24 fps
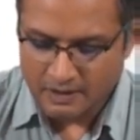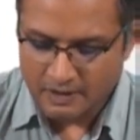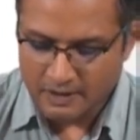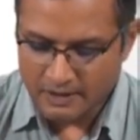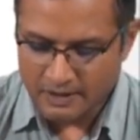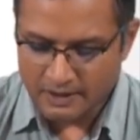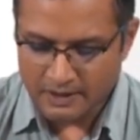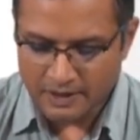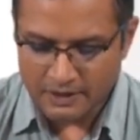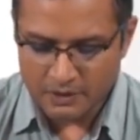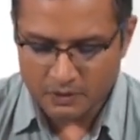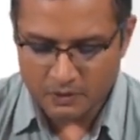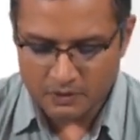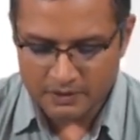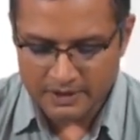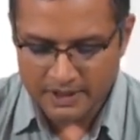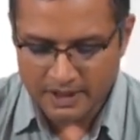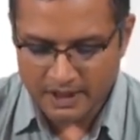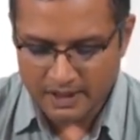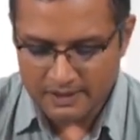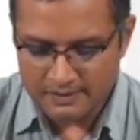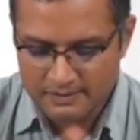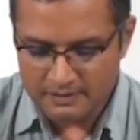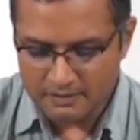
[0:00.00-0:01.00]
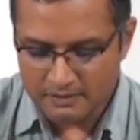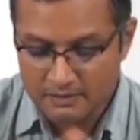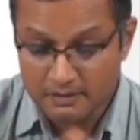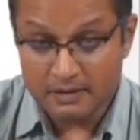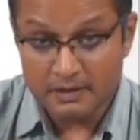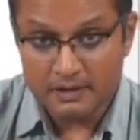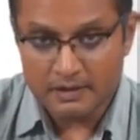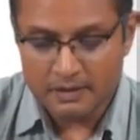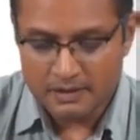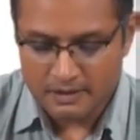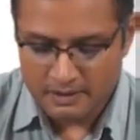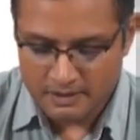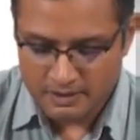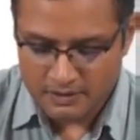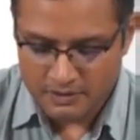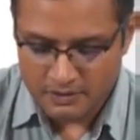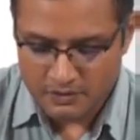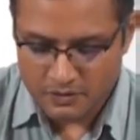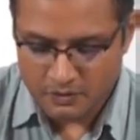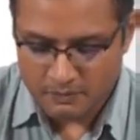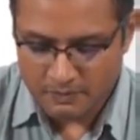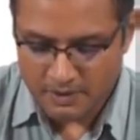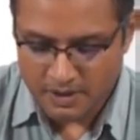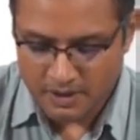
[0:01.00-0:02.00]
and I know the answer
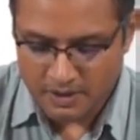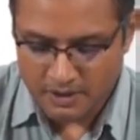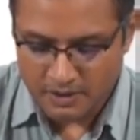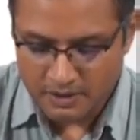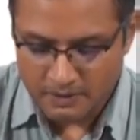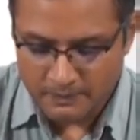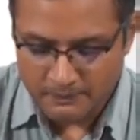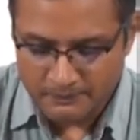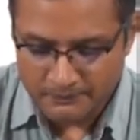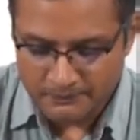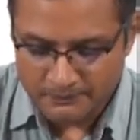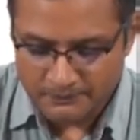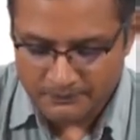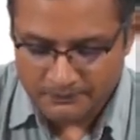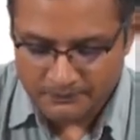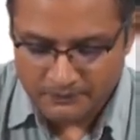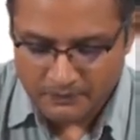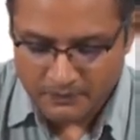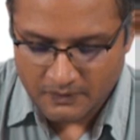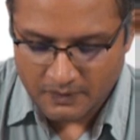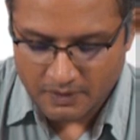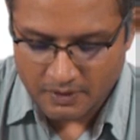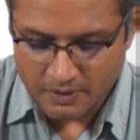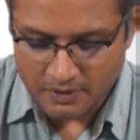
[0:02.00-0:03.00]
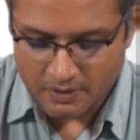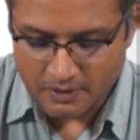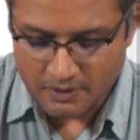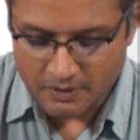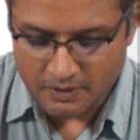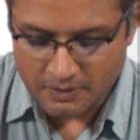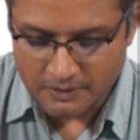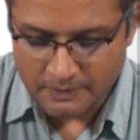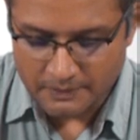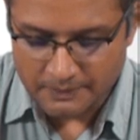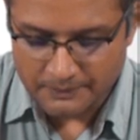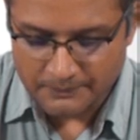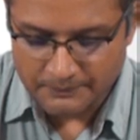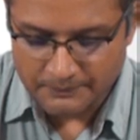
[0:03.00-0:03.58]
to be so